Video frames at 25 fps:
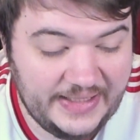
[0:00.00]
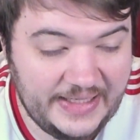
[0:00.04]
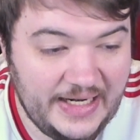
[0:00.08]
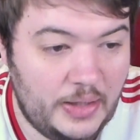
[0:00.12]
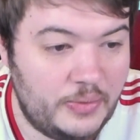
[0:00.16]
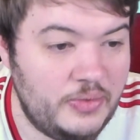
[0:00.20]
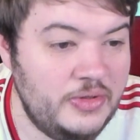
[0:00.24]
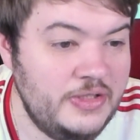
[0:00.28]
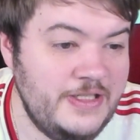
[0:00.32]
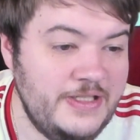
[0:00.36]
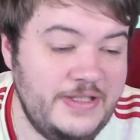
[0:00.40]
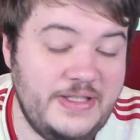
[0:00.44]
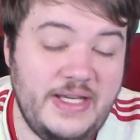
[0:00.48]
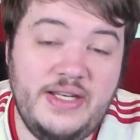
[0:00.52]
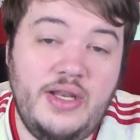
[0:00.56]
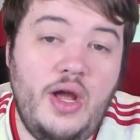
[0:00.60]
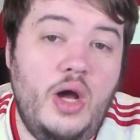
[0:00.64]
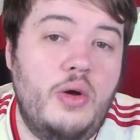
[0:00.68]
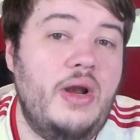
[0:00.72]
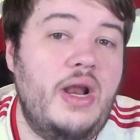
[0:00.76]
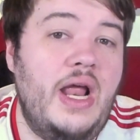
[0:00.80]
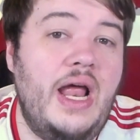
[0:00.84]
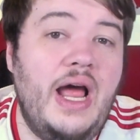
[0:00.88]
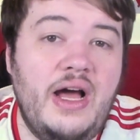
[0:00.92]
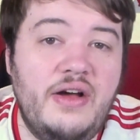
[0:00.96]
Now, they
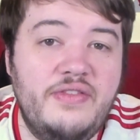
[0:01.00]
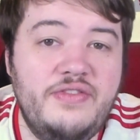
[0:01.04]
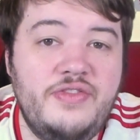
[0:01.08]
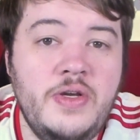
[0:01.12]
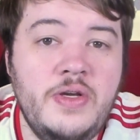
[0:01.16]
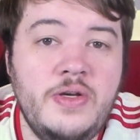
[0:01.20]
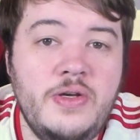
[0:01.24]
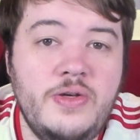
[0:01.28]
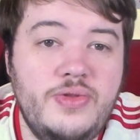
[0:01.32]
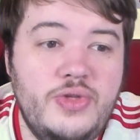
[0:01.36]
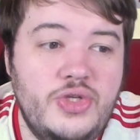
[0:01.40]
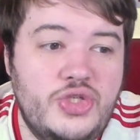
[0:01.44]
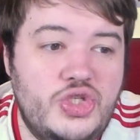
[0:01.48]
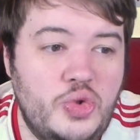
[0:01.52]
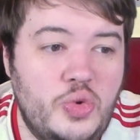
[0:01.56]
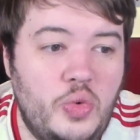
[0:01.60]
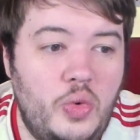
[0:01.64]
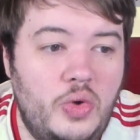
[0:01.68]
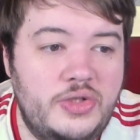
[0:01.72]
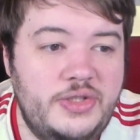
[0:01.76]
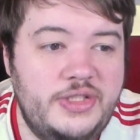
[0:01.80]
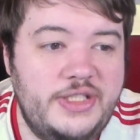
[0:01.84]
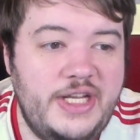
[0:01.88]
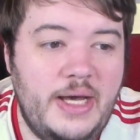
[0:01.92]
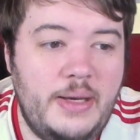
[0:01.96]
don't have the
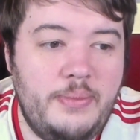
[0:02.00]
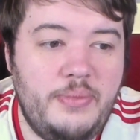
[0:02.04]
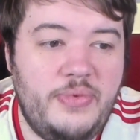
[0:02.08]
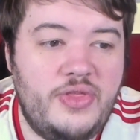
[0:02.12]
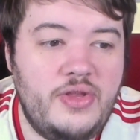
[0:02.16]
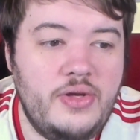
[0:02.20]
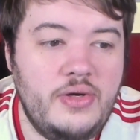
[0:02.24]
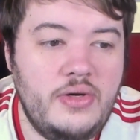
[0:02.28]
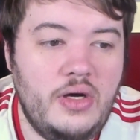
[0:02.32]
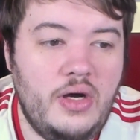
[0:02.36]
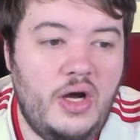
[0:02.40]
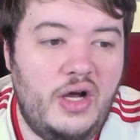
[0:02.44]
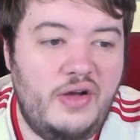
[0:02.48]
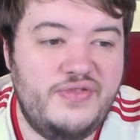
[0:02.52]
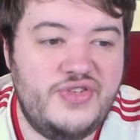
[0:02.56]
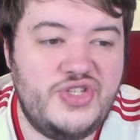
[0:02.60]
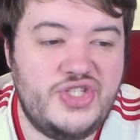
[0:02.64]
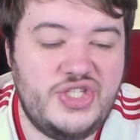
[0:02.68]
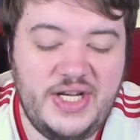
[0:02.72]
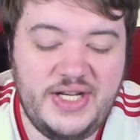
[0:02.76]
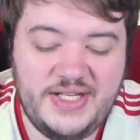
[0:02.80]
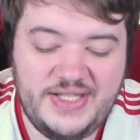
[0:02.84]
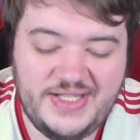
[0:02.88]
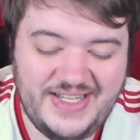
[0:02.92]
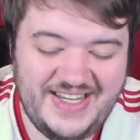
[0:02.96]
squad depth of
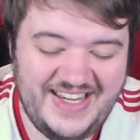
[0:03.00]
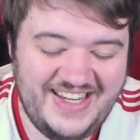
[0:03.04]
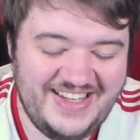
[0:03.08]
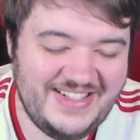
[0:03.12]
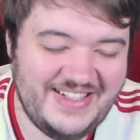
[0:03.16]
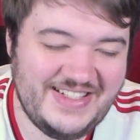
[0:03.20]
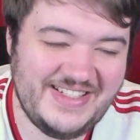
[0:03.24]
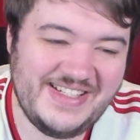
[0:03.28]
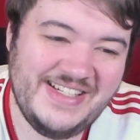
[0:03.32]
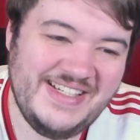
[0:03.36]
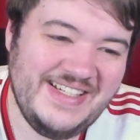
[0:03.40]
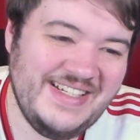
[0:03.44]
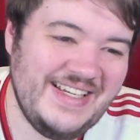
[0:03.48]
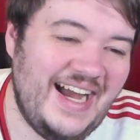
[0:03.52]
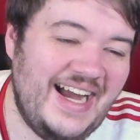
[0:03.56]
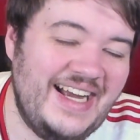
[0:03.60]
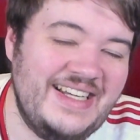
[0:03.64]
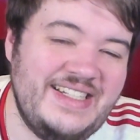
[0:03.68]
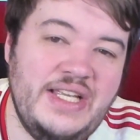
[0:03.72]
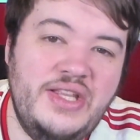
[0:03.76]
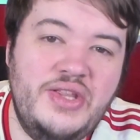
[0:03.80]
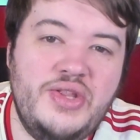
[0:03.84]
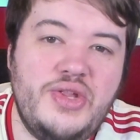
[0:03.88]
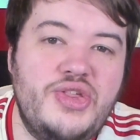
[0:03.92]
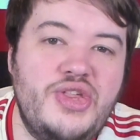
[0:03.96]
City, and I
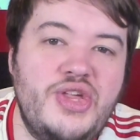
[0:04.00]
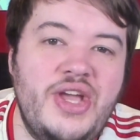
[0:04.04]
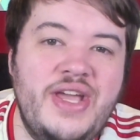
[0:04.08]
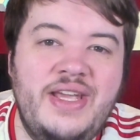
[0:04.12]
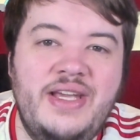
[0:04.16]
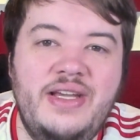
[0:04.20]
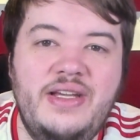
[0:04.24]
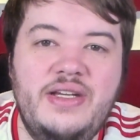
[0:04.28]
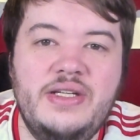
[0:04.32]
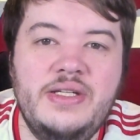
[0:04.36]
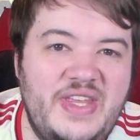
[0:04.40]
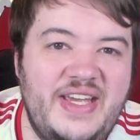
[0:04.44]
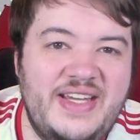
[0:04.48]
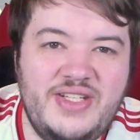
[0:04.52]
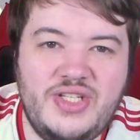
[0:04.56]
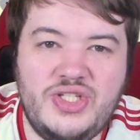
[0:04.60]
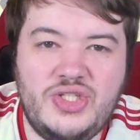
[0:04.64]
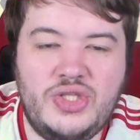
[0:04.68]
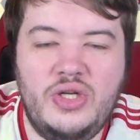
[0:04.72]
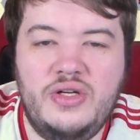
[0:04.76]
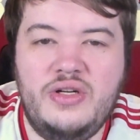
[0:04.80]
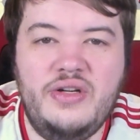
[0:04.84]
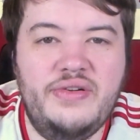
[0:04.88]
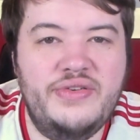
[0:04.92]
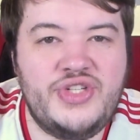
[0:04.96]
didn't think they
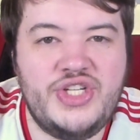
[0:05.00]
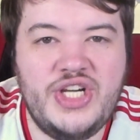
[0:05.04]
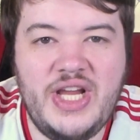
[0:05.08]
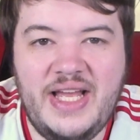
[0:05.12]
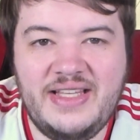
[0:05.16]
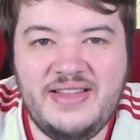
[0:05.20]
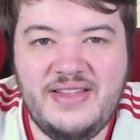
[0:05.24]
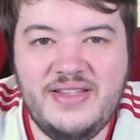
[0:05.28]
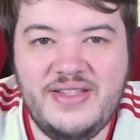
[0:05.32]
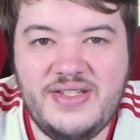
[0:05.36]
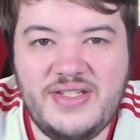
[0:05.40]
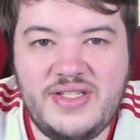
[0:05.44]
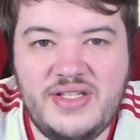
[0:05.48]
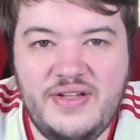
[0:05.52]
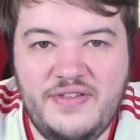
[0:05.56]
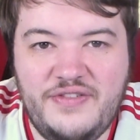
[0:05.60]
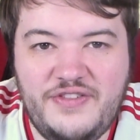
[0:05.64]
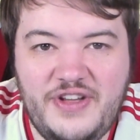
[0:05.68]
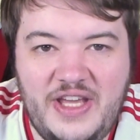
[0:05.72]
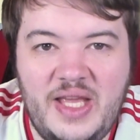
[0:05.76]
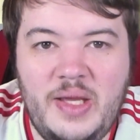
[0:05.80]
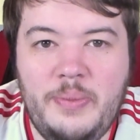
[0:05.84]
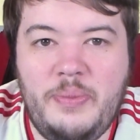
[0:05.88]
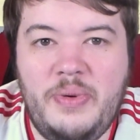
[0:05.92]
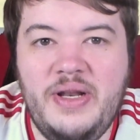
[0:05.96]
stood a chance of
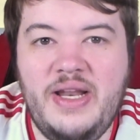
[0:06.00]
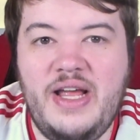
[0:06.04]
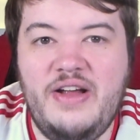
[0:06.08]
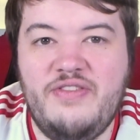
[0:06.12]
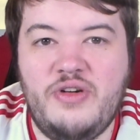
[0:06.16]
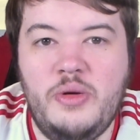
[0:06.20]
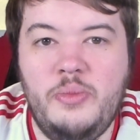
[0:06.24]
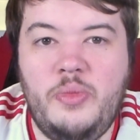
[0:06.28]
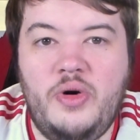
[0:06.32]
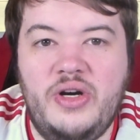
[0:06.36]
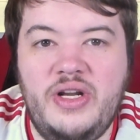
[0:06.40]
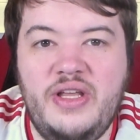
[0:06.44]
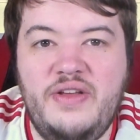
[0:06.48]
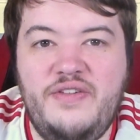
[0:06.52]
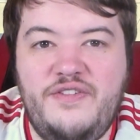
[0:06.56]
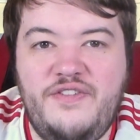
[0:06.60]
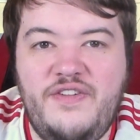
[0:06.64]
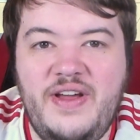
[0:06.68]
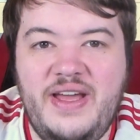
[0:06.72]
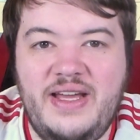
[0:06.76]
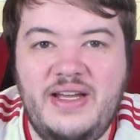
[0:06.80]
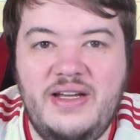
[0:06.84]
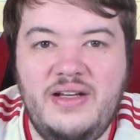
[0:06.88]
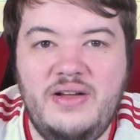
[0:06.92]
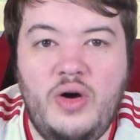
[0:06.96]
keeping everybody
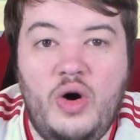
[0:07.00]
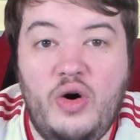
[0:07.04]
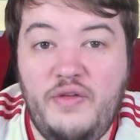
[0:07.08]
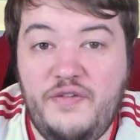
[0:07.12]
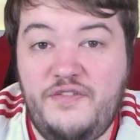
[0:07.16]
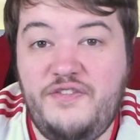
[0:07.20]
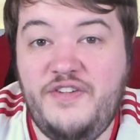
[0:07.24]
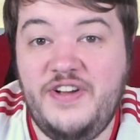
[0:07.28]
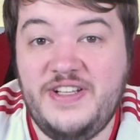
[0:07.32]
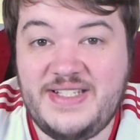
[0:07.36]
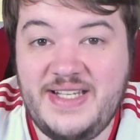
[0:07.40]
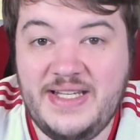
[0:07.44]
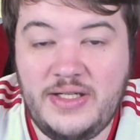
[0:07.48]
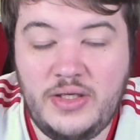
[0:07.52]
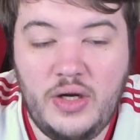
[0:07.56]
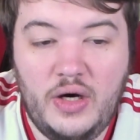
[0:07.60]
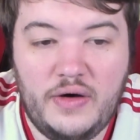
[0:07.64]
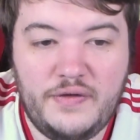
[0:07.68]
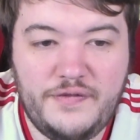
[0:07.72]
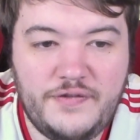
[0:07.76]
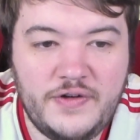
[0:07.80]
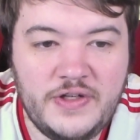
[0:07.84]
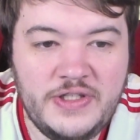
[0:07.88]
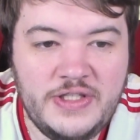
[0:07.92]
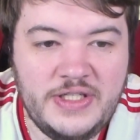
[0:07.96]
fit or fit
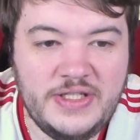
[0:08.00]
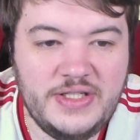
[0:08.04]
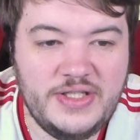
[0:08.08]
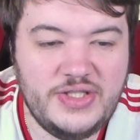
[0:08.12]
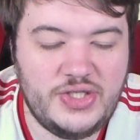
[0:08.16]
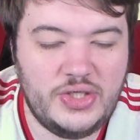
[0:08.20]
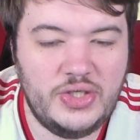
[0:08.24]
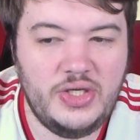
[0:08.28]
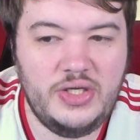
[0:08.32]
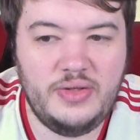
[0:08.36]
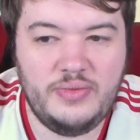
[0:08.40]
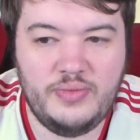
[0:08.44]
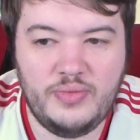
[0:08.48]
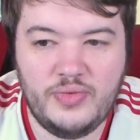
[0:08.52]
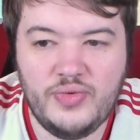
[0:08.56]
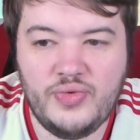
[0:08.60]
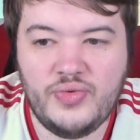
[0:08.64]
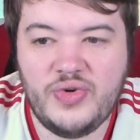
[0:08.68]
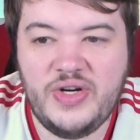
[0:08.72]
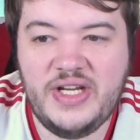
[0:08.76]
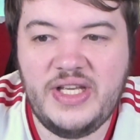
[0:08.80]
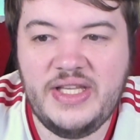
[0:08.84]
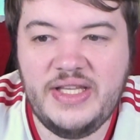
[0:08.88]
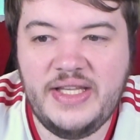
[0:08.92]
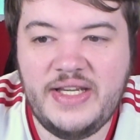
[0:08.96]
enough to
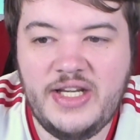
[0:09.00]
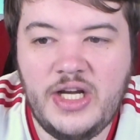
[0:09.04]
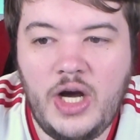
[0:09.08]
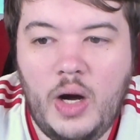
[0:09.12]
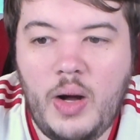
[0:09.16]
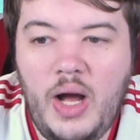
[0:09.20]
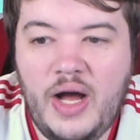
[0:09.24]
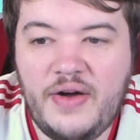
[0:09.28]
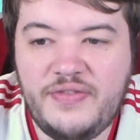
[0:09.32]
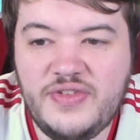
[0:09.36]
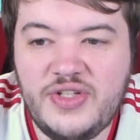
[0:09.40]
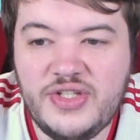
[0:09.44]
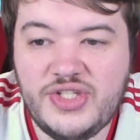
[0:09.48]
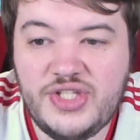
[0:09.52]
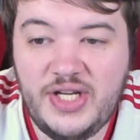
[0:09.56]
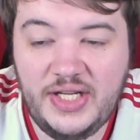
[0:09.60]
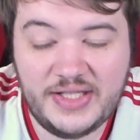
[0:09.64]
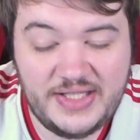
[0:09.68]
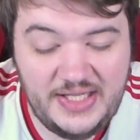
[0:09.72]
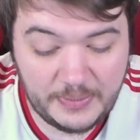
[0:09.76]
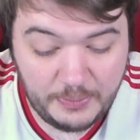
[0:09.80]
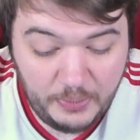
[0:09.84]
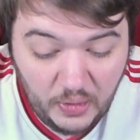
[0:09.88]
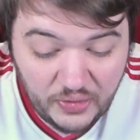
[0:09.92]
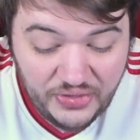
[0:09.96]
really go after
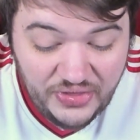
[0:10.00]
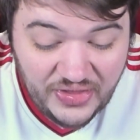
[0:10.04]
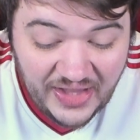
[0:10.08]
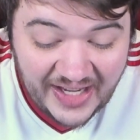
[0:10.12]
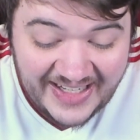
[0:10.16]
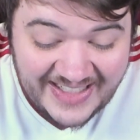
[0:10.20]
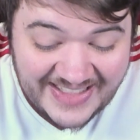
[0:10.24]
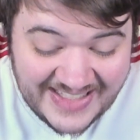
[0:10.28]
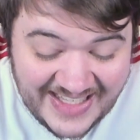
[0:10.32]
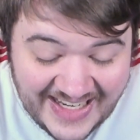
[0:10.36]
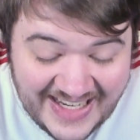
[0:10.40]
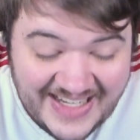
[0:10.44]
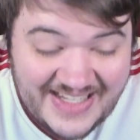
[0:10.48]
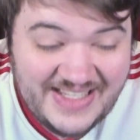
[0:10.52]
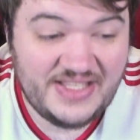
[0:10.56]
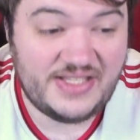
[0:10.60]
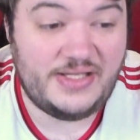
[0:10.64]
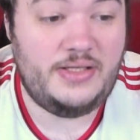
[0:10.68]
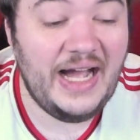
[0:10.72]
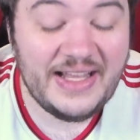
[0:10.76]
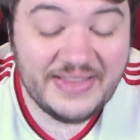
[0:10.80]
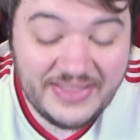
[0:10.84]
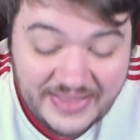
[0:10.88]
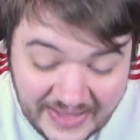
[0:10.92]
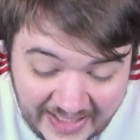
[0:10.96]
City, but they did,
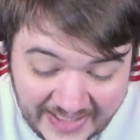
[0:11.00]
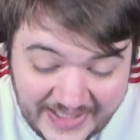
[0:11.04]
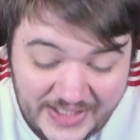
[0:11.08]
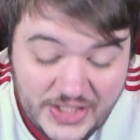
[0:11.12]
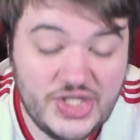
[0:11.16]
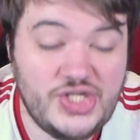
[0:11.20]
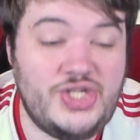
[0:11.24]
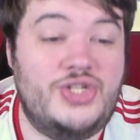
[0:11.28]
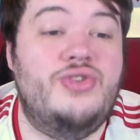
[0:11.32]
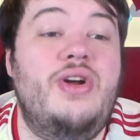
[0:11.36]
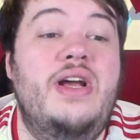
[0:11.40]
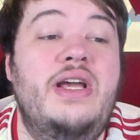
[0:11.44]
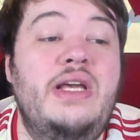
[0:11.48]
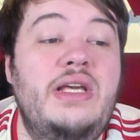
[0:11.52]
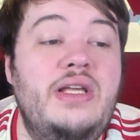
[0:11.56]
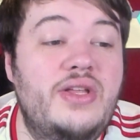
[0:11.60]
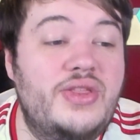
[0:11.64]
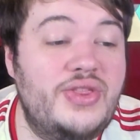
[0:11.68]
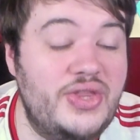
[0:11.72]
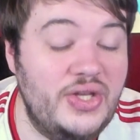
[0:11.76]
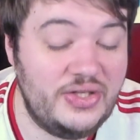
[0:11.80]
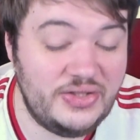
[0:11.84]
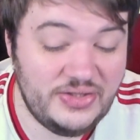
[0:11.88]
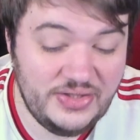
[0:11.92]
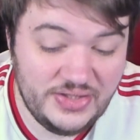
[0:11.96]
and they
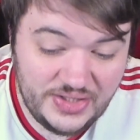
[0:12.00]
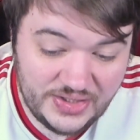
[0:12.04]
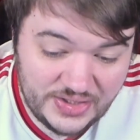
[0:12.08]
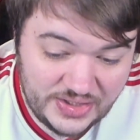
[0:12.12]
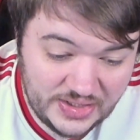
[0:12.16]
strengthened.